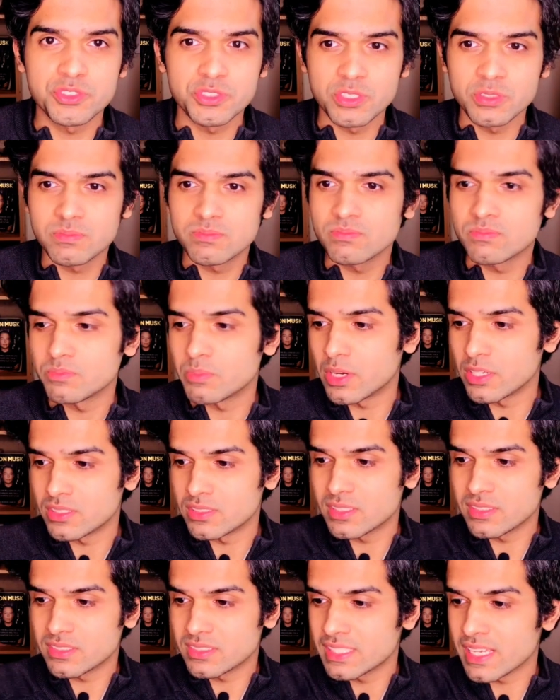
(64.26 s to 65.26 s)
room, about
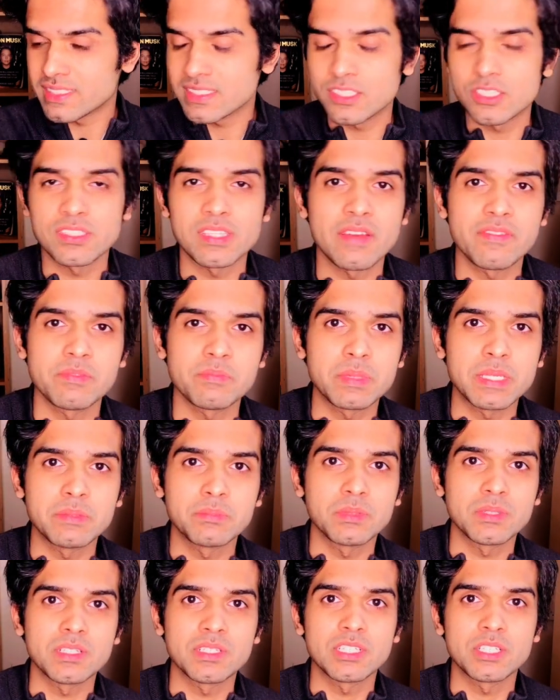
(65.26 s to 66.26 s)
6 to 7
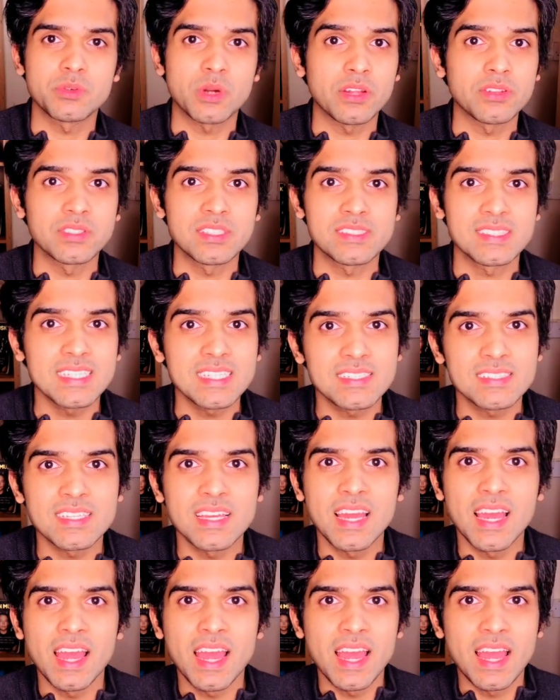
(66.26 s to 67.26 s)
people around the seats.
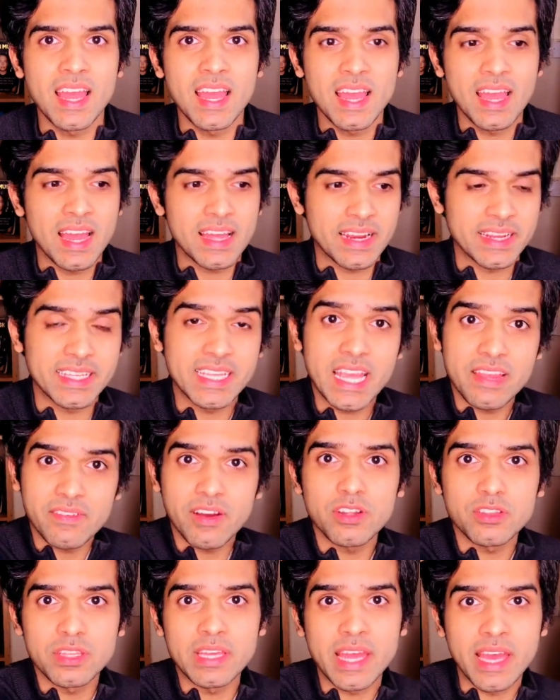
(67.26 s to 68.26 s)
And I gave
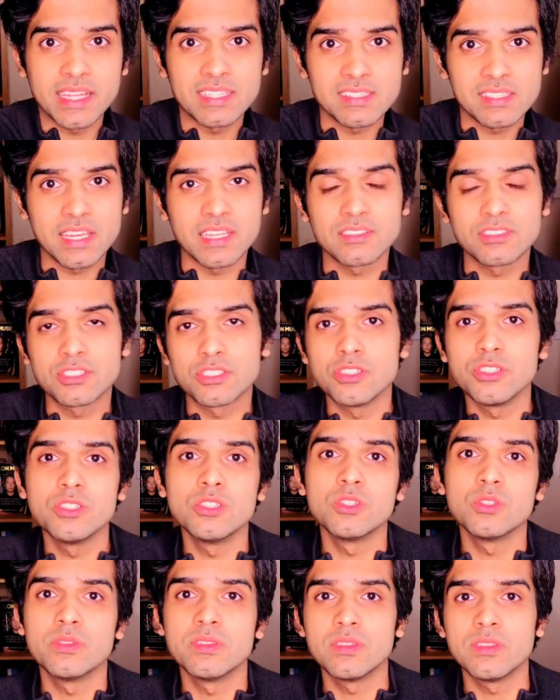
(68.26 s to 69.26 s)
out the headset
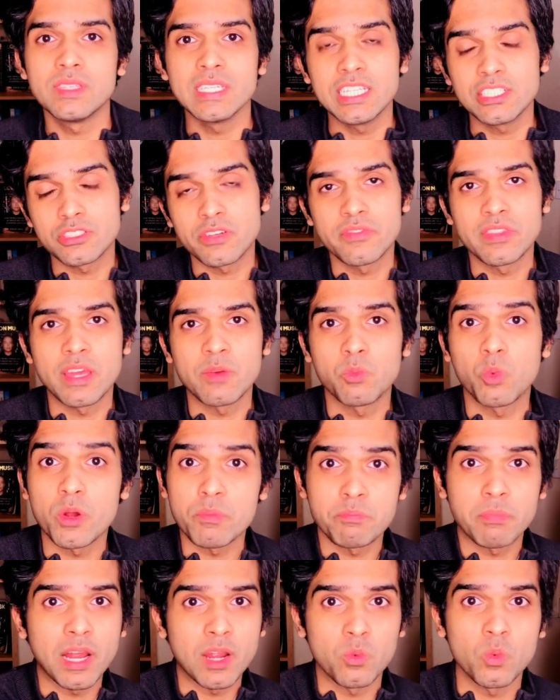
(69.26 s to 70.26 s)
to each of them
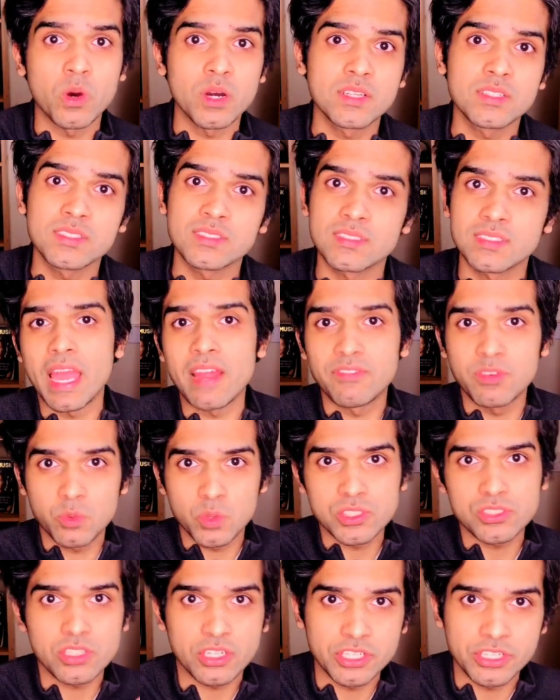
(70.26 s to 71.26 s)
one by one.
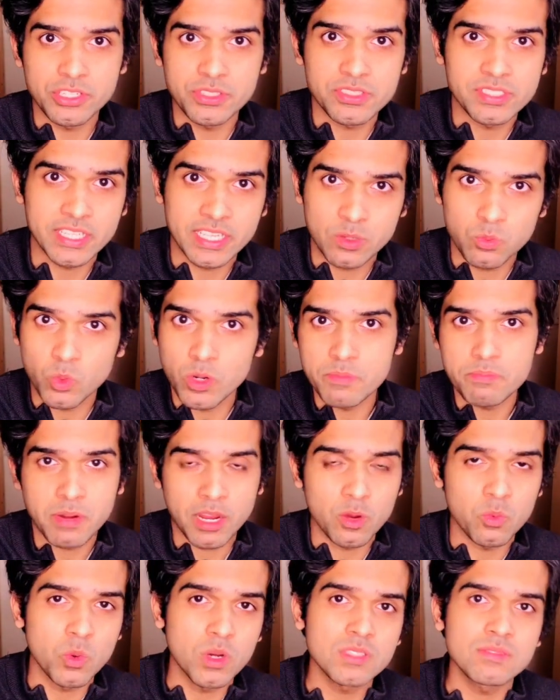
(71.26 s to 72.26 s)
Everyone started using it one
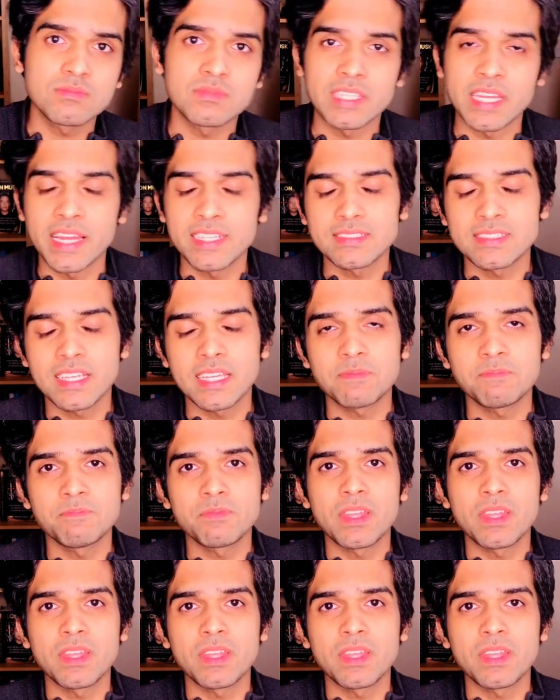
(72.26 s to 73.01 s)
by one, the headset.